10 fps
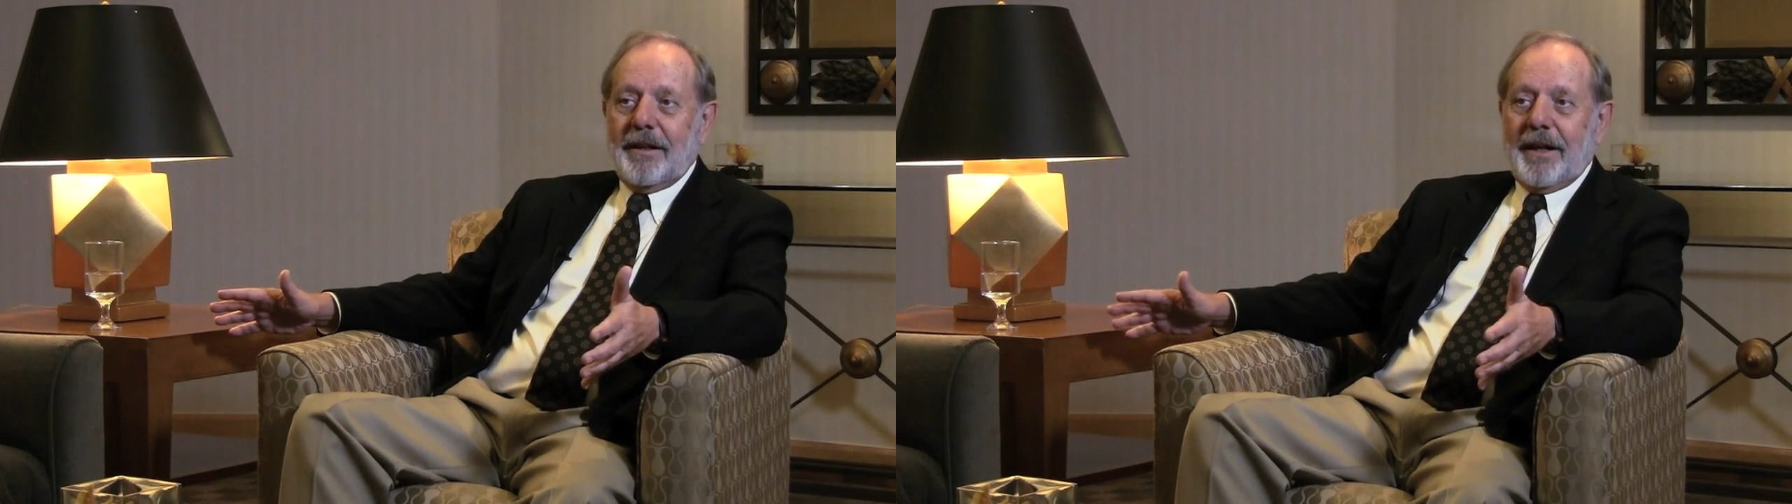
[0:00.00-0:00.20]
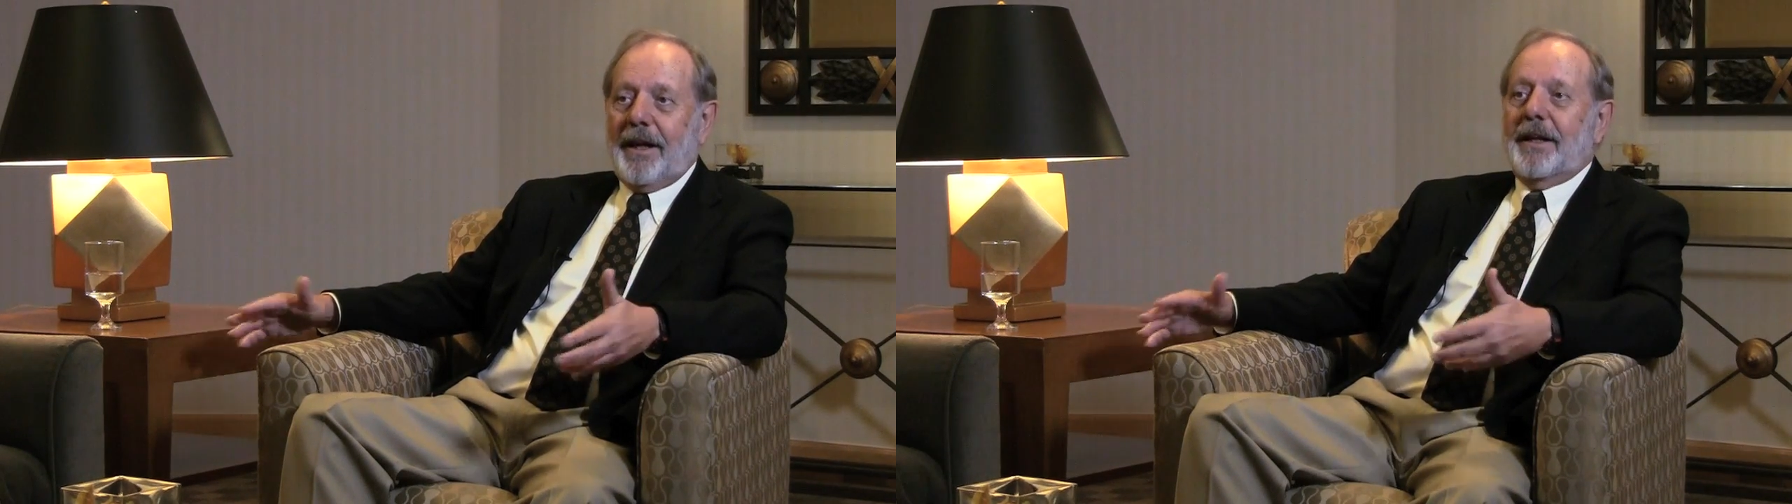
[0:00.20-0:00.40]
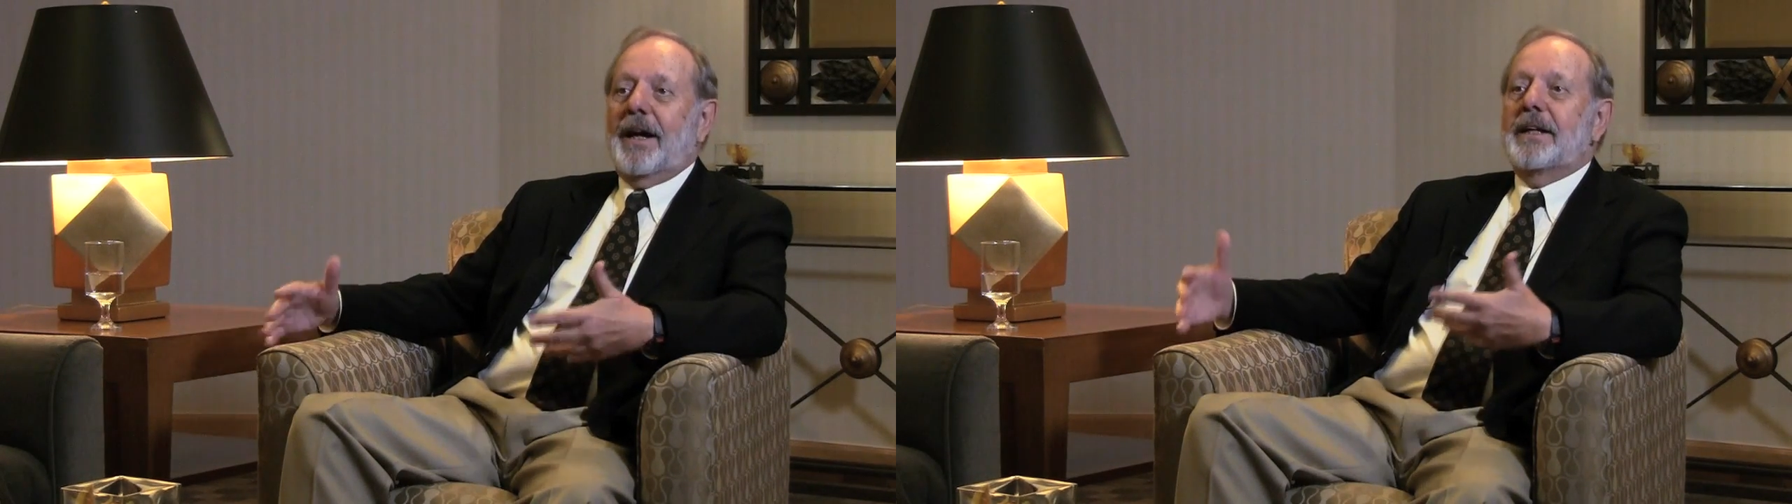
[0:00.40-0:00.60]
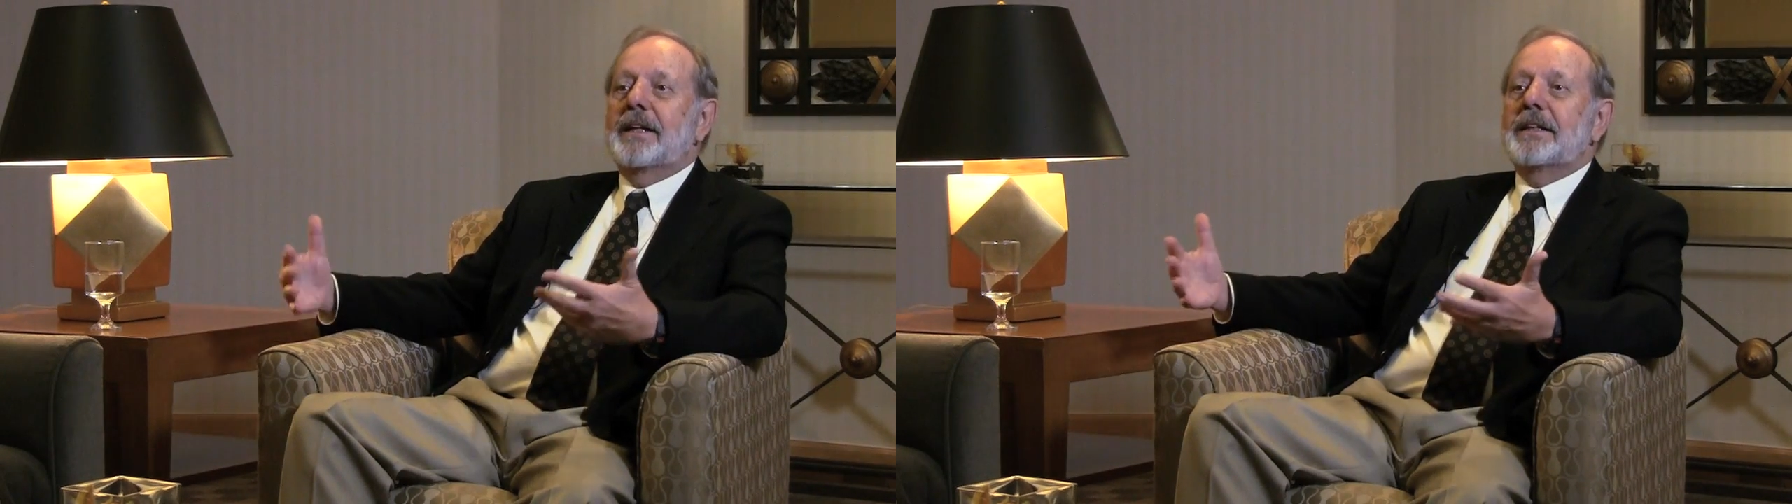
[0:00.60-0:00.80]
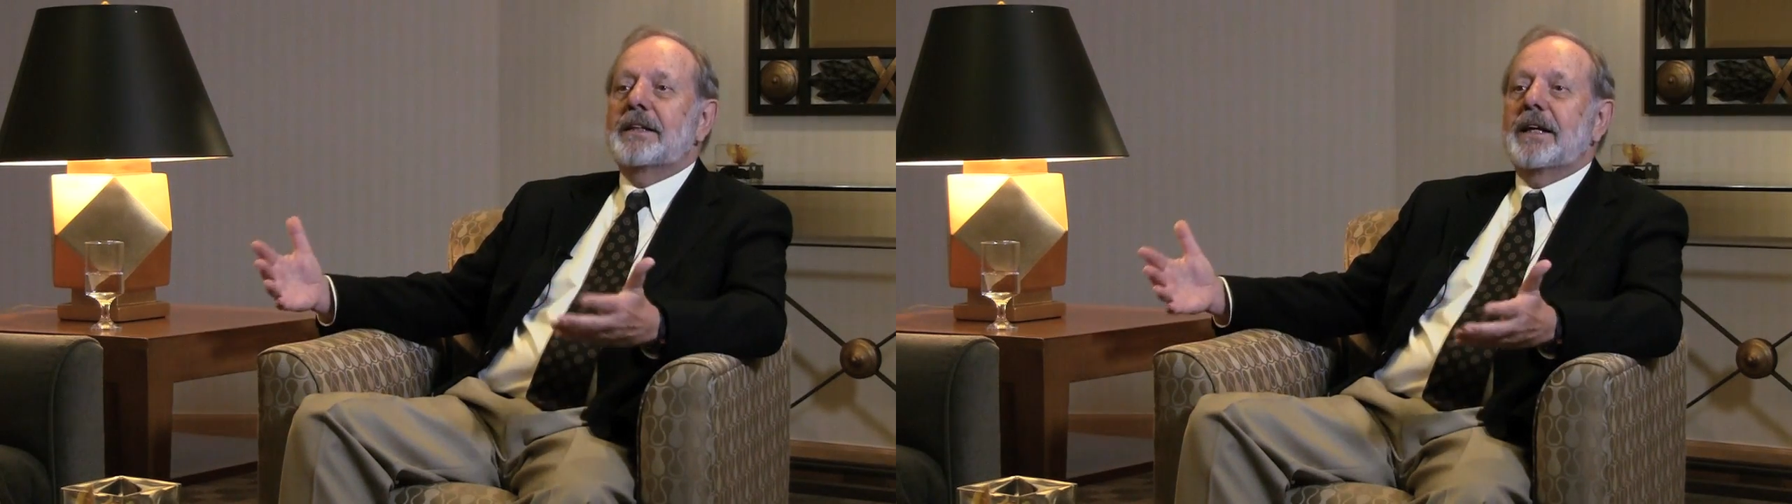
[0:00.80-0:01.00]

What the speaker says: And I can